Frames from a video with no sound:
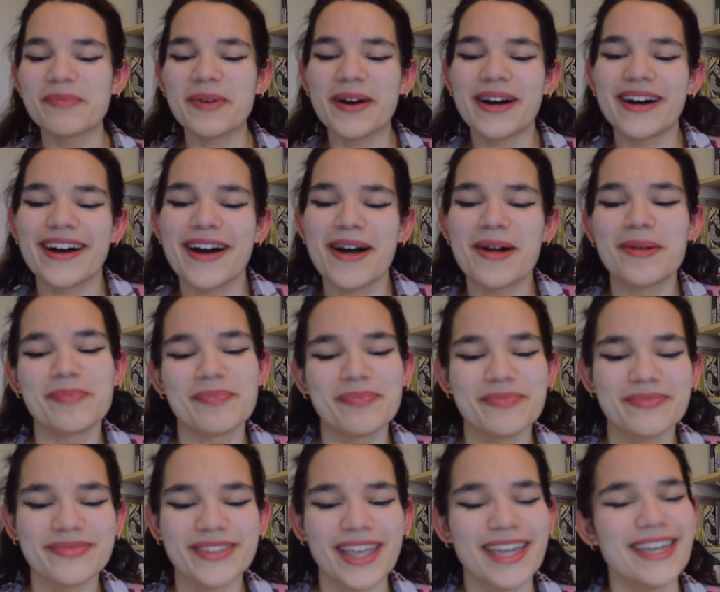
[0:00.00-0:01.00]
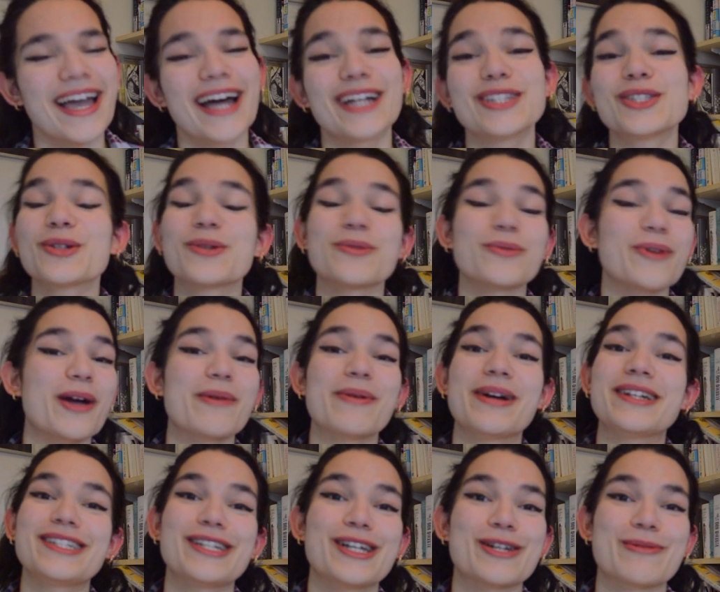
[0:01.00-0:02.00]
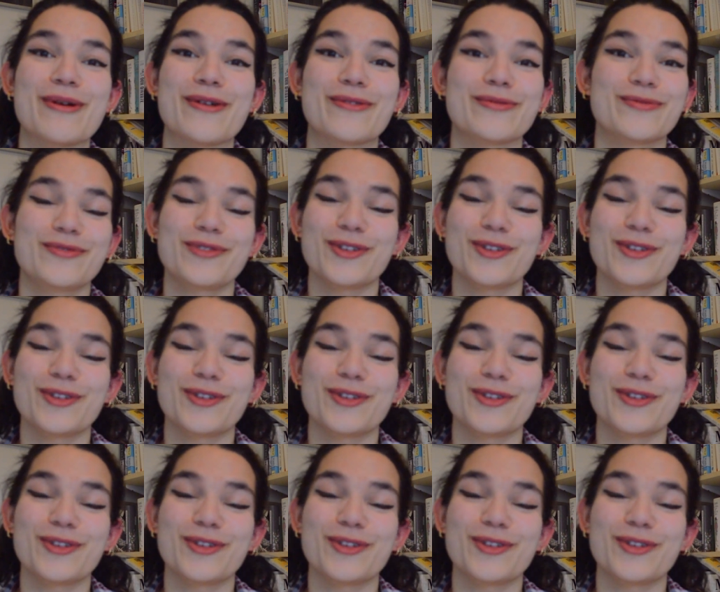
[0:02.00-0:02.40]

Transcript: But yeah, it's a great way to learn about